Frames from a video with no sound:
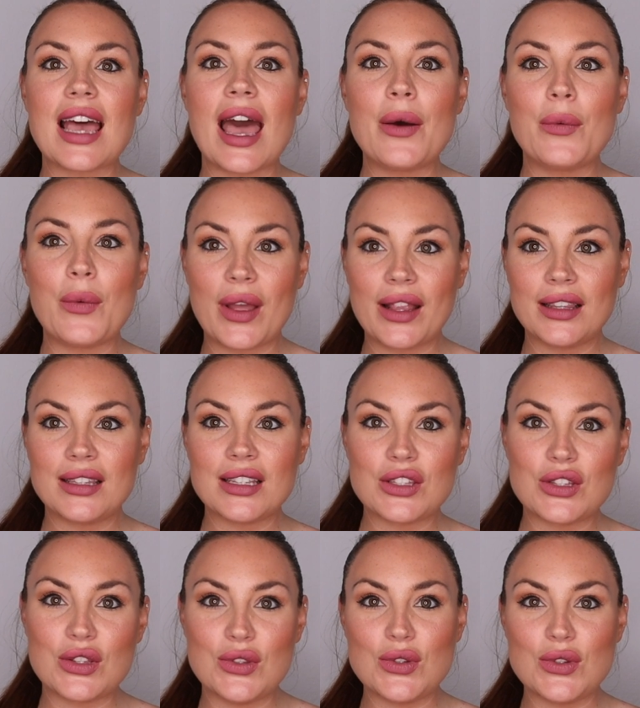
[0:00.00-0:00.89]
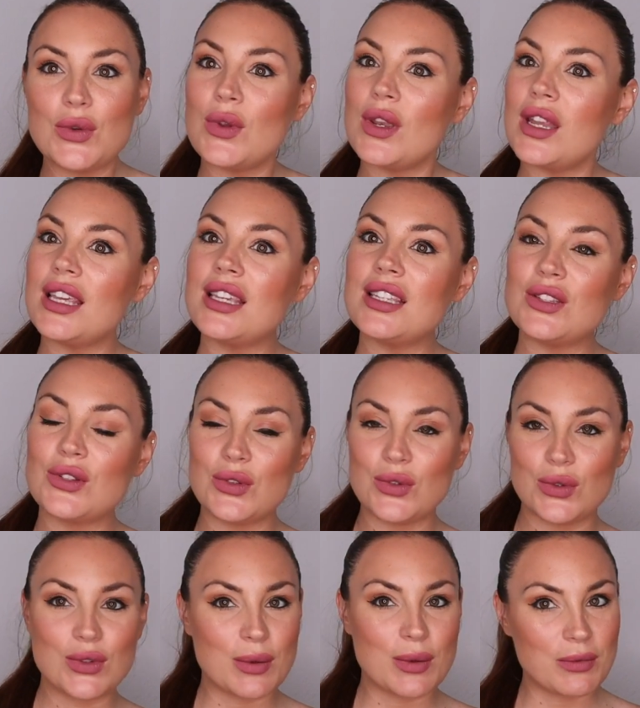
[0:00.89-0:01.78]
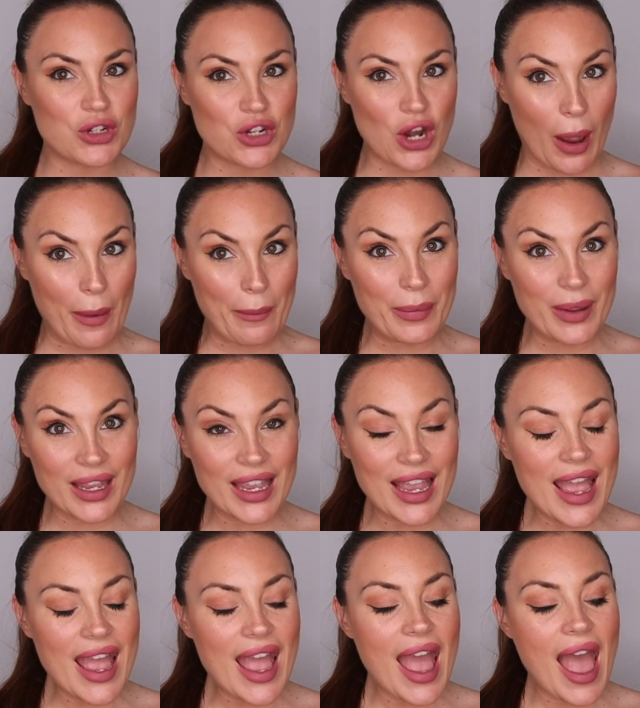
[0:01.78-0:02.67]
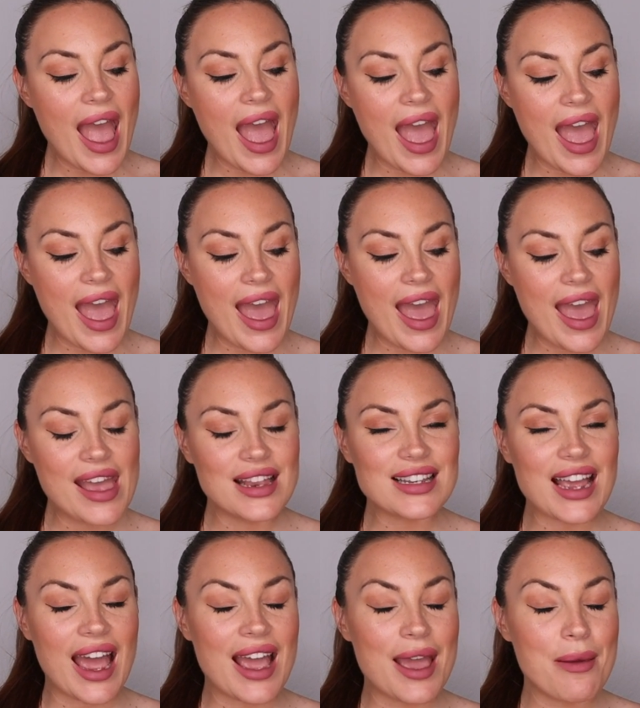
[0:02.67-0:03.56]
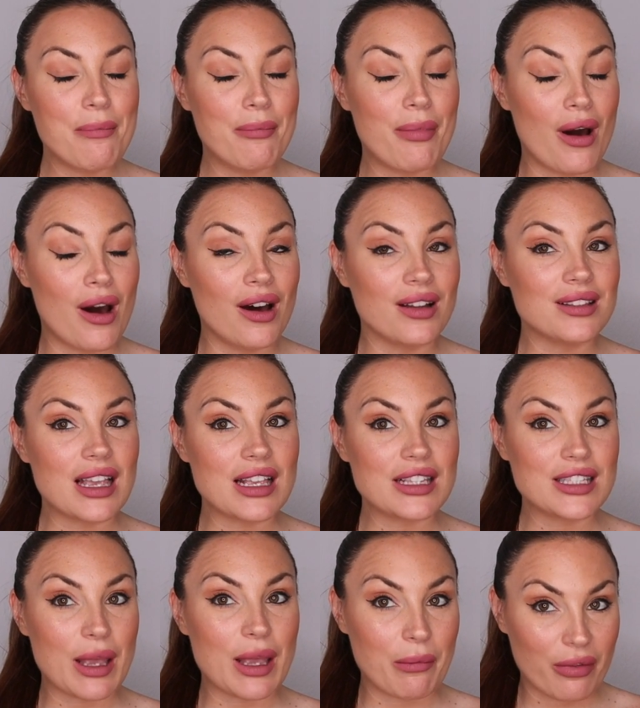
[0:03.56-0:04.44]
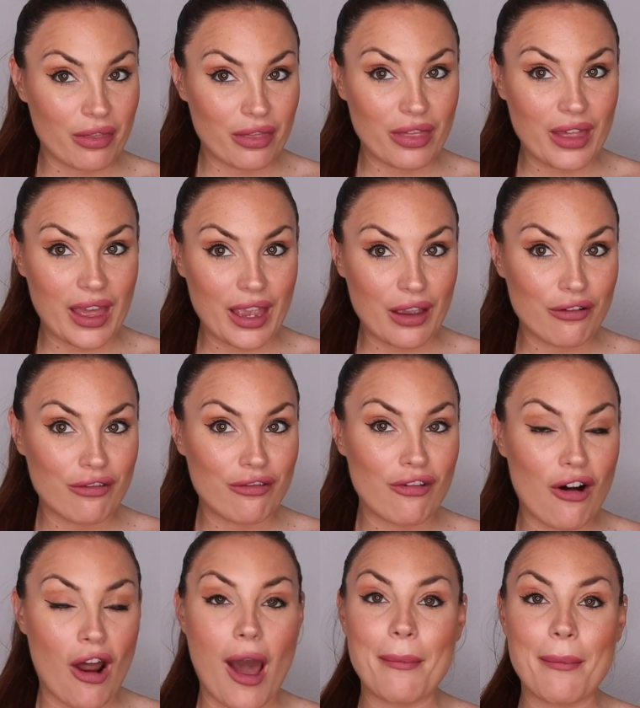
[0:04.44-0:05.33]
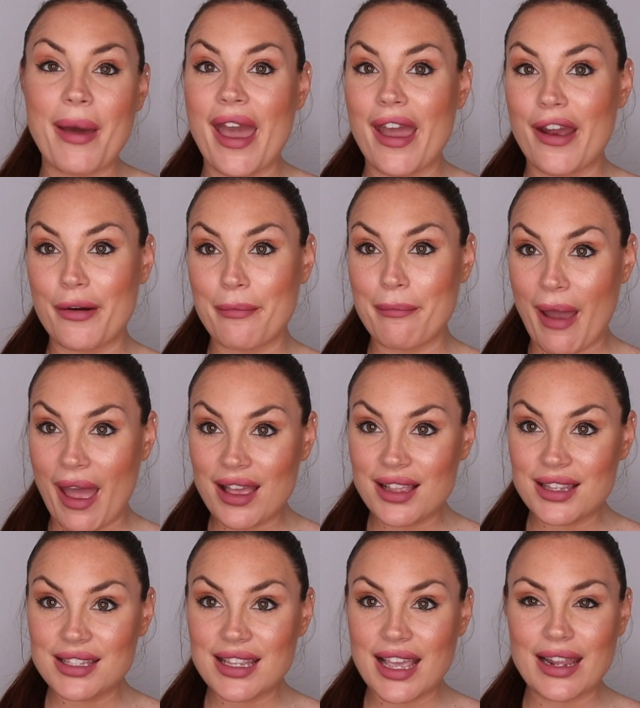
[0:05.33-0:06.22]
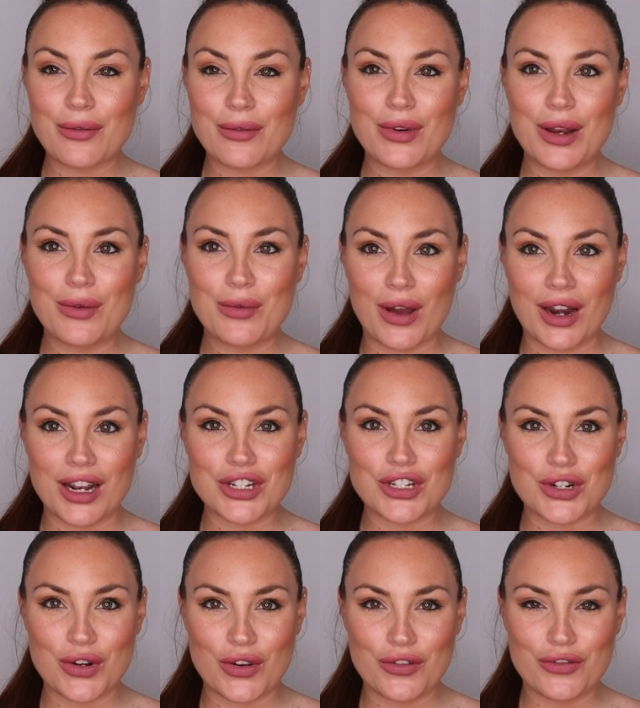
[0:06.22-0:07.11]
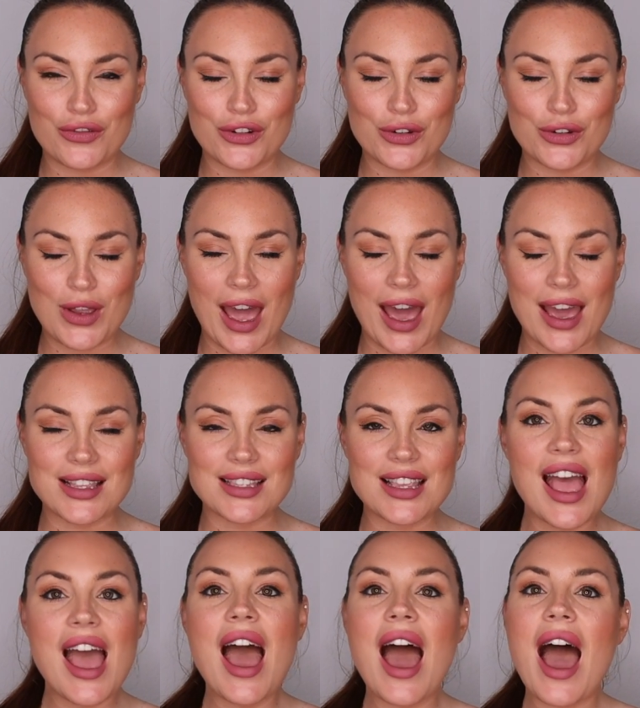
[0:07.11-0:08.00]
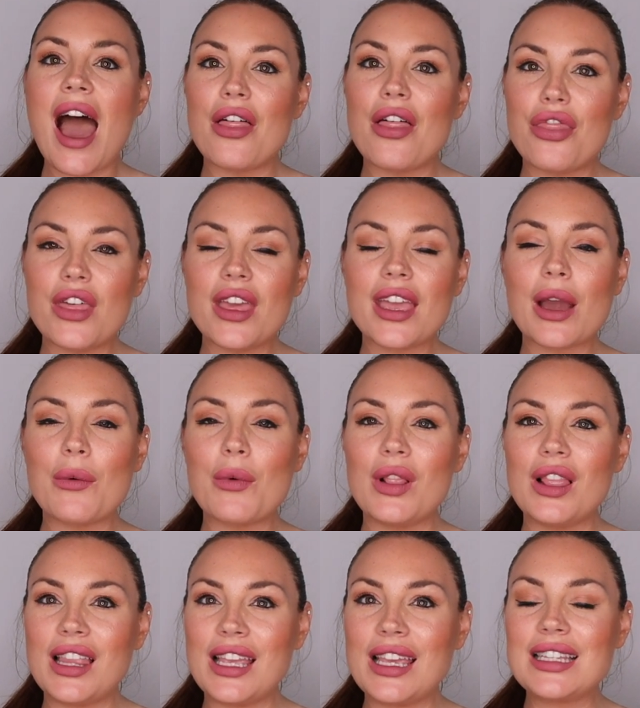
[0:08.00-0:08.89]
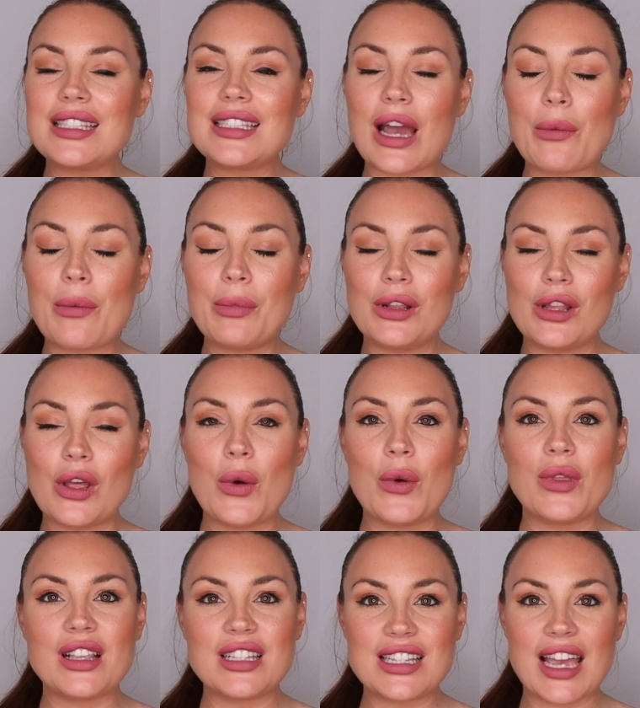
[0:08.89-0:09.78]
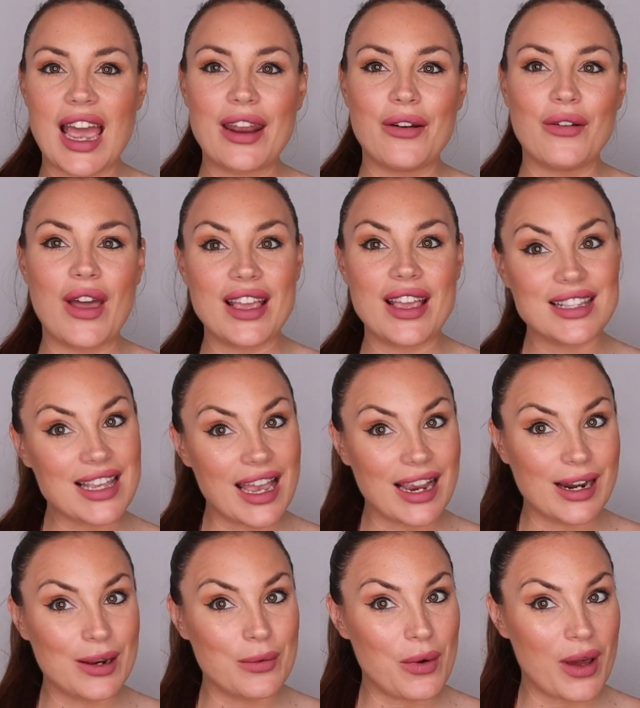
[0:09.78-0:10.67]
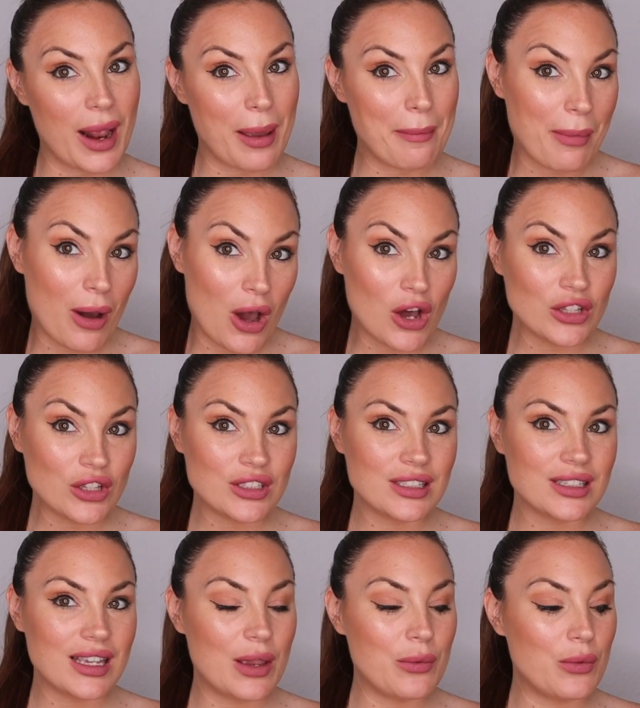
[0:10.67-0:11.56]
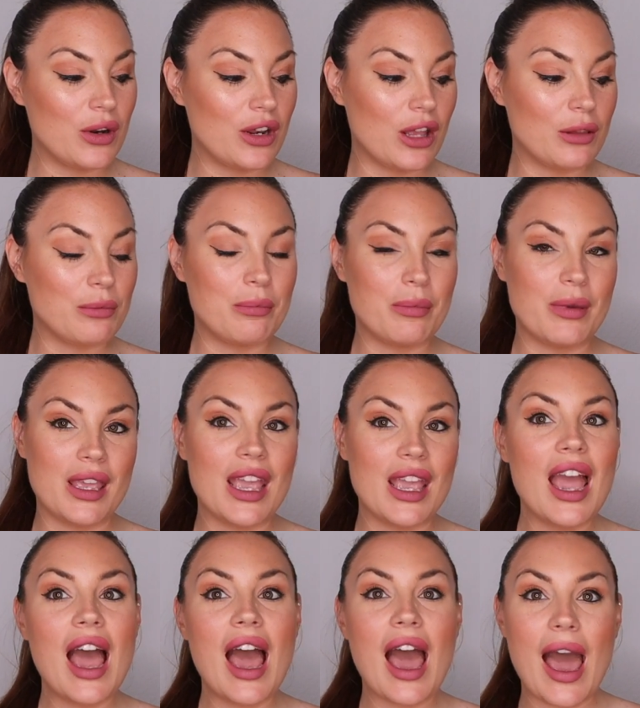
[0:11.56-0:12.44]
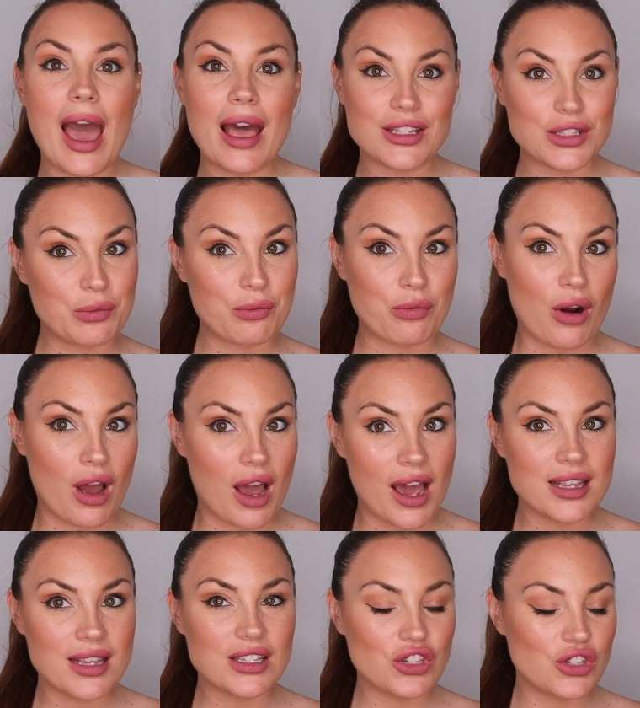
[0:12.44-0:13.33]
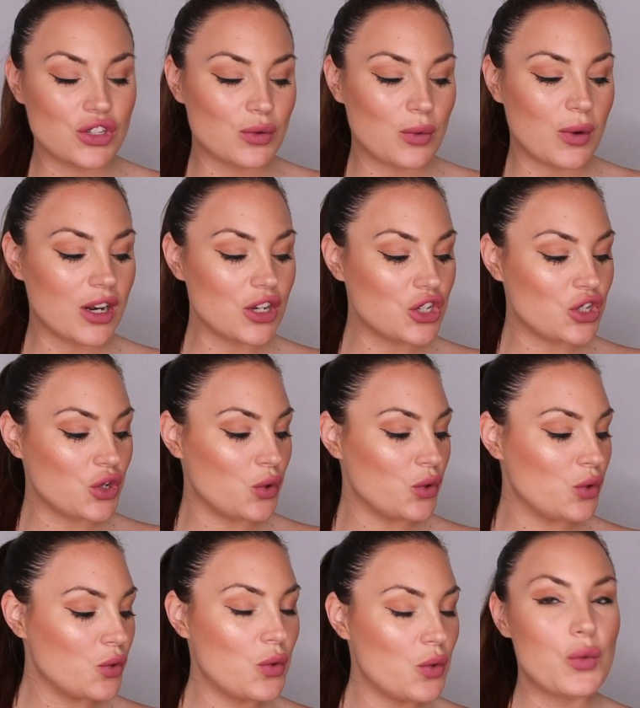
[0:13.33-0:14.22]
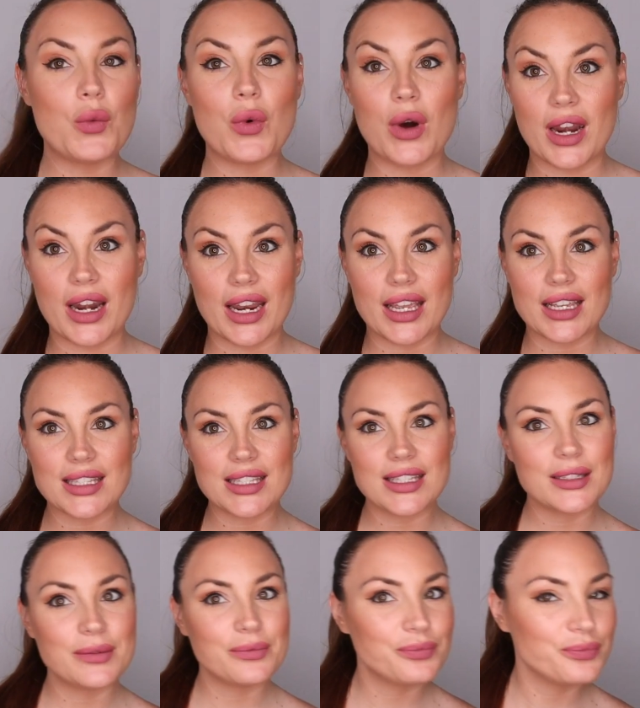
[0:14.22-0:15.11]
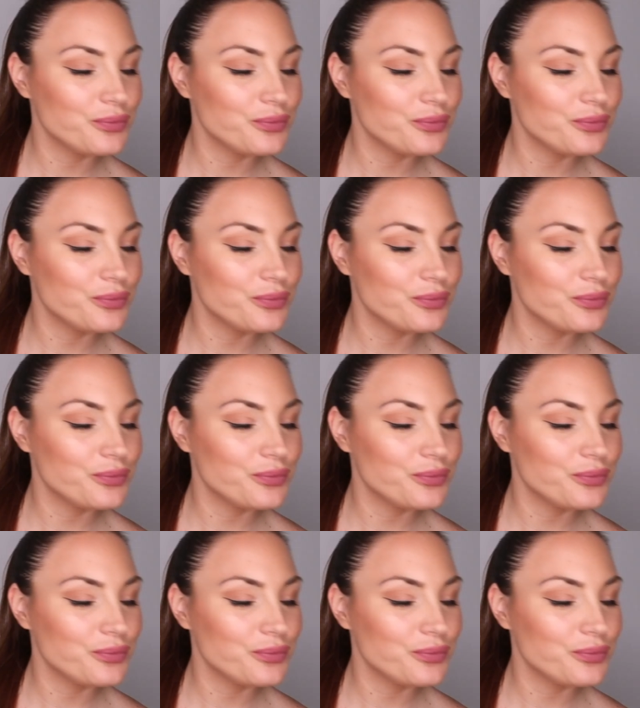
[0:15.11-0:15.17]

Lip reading: I went to Zurich to do some shopping and I bought something from Hermes and I really want to show it for you guys. I think I will link down below in the title exactly what I bought. It will not be a surprise, I just want to show you what it is.